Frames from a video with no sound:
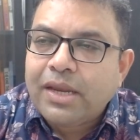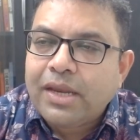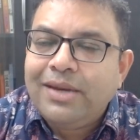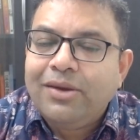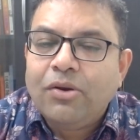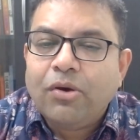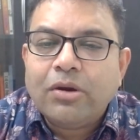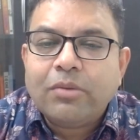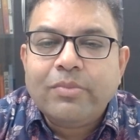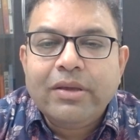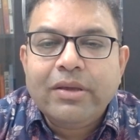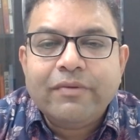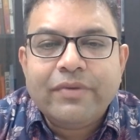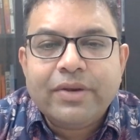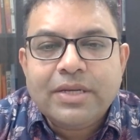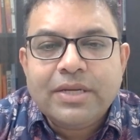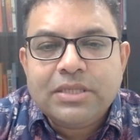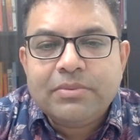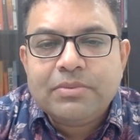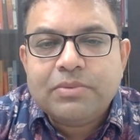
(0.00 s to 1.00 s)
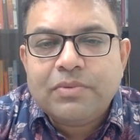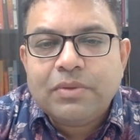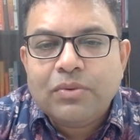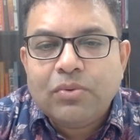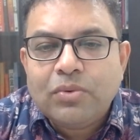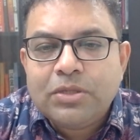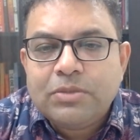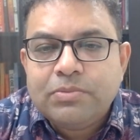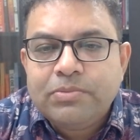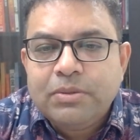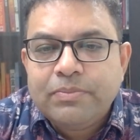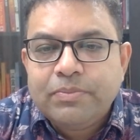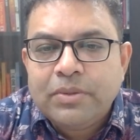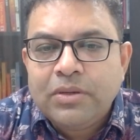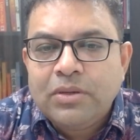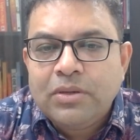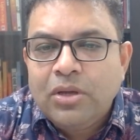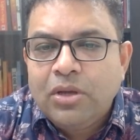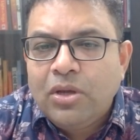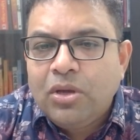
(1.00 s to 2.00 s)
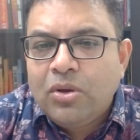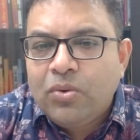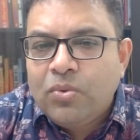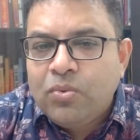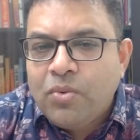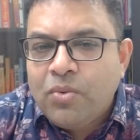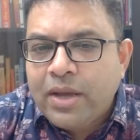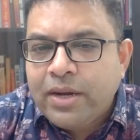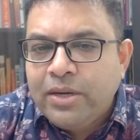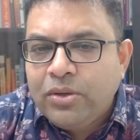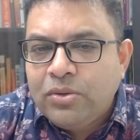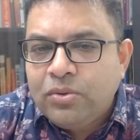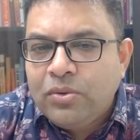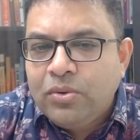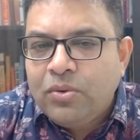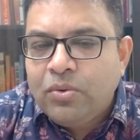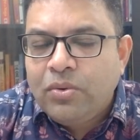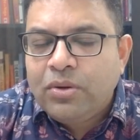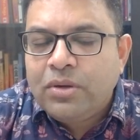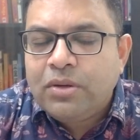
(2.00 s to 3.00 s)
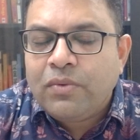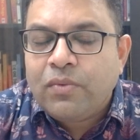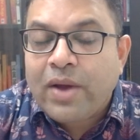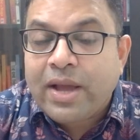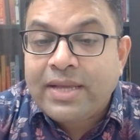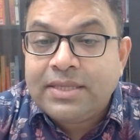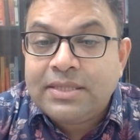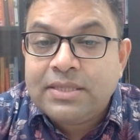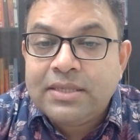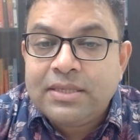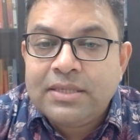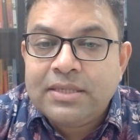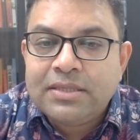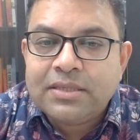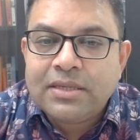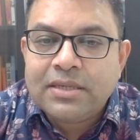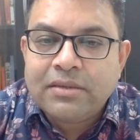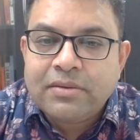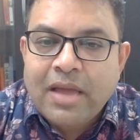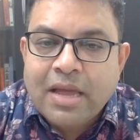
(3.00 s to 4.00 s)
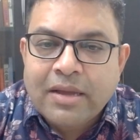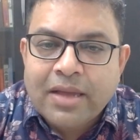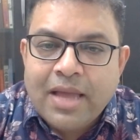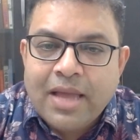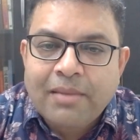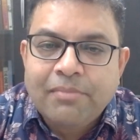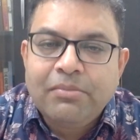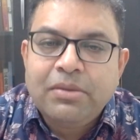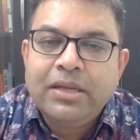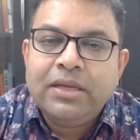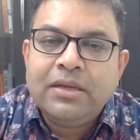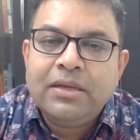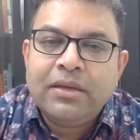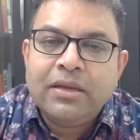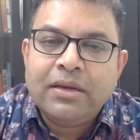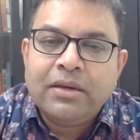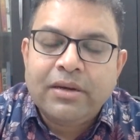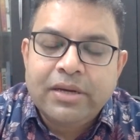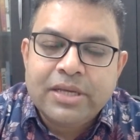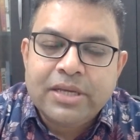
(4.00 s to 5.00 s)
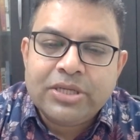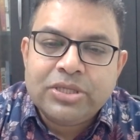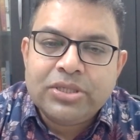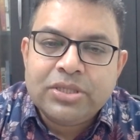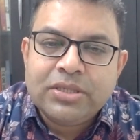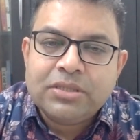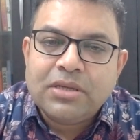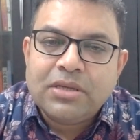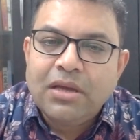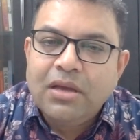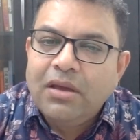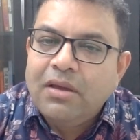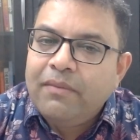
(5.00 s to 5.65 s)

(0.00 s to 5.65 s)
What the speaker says: and not make friendships with those people who are into lower vices and gambling and addictions.